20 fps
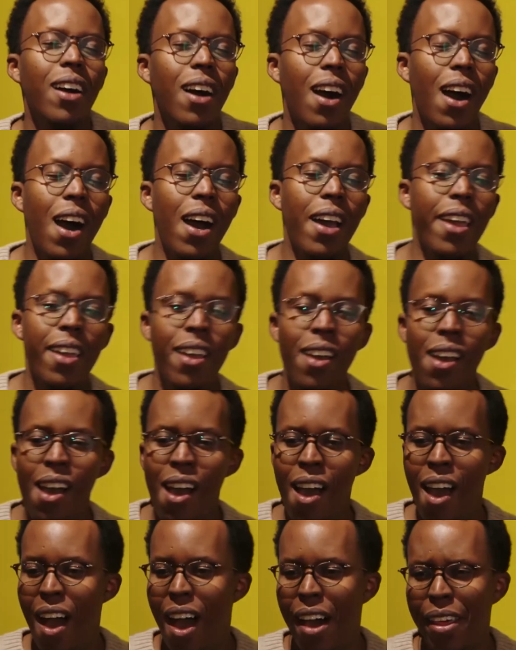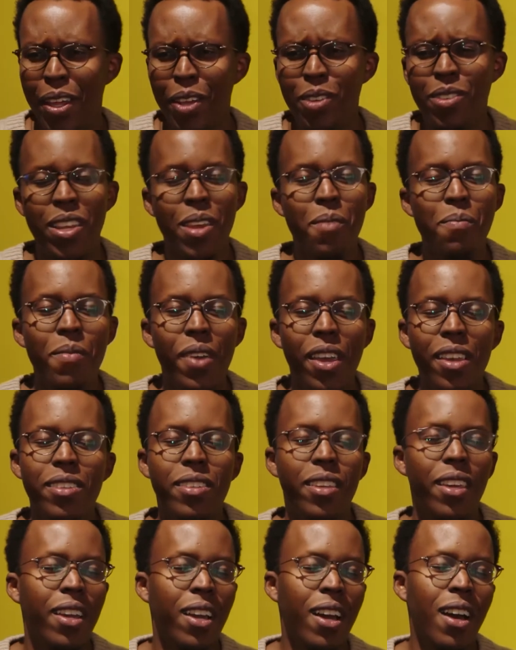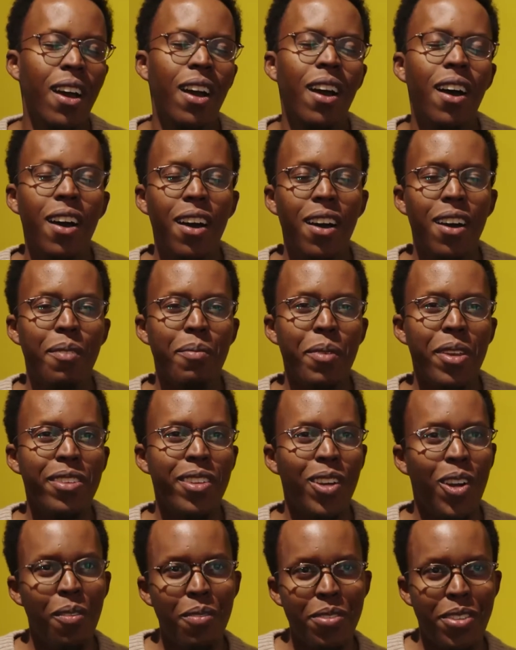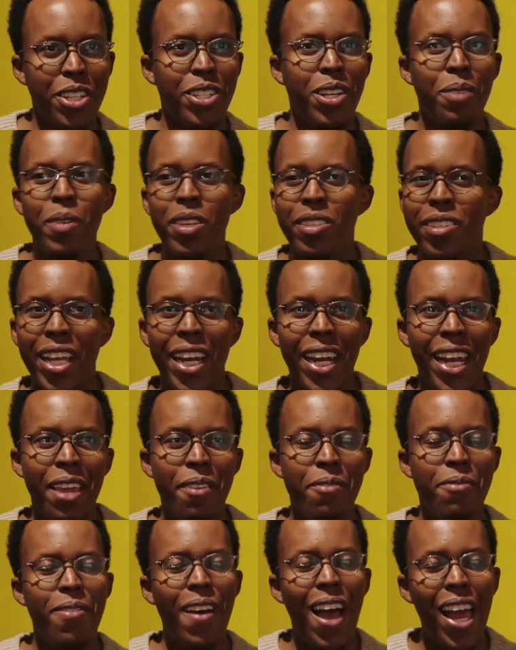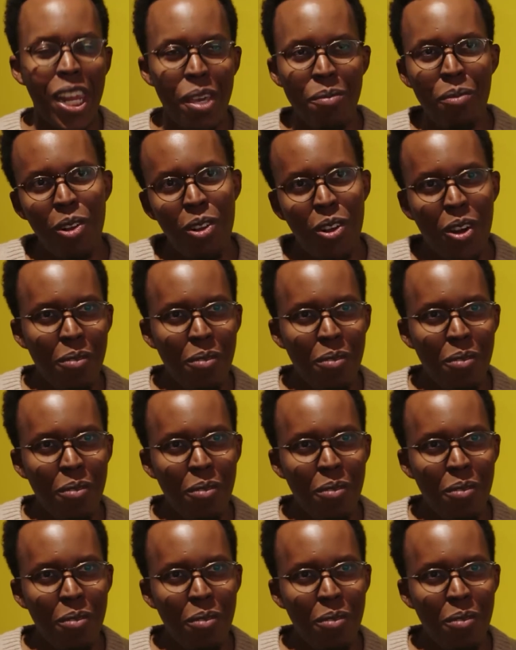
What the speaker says: know, I think it was an amazing, amazing conversation, amazingly valuable